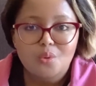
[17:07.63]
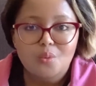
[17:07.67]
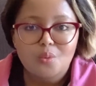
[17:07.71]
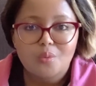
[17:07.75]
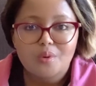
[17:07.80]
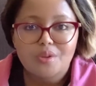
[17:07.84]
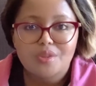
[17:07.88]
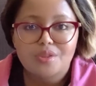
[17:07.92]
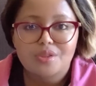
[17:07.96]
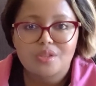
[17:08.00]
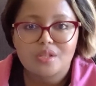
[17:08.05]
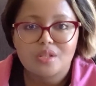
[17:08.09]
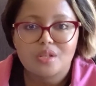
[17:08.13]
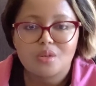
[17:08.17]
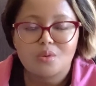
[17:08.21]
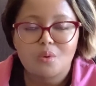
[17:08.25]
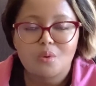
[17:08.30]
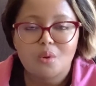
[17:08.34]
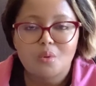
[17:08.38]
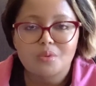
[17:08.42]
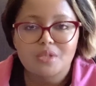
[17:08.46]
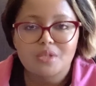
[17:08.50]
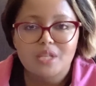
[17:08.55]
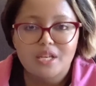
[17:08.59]
with
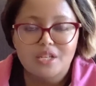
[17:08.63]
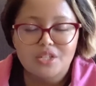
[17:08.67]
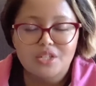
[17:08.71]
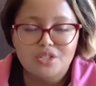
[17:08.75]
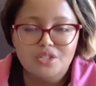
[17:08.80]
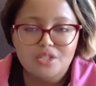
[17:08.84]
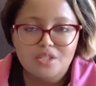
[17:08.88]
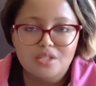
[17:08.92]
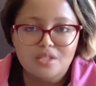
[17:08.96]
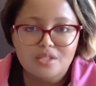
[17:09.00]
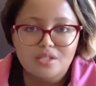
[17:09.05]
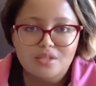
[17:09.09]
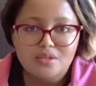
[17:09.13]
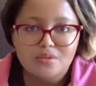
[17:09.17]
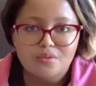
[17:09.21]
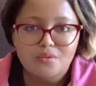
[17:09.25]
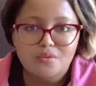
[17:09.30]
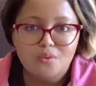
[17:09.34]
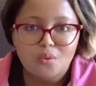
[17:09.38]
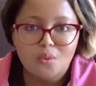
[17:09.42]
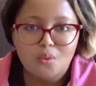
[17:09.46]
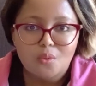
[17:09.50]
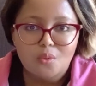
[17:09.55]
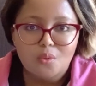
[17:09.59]
e-quotations
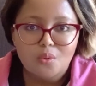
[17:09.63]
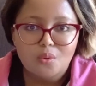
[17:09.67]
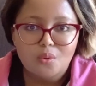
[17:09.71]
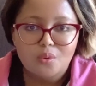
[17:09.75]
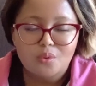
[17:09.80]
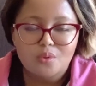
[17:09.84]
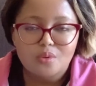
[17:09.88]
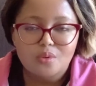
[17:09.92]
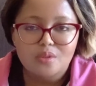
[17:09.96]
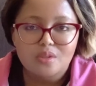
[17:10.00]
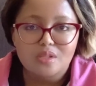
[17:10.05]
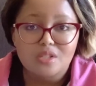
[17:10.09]
for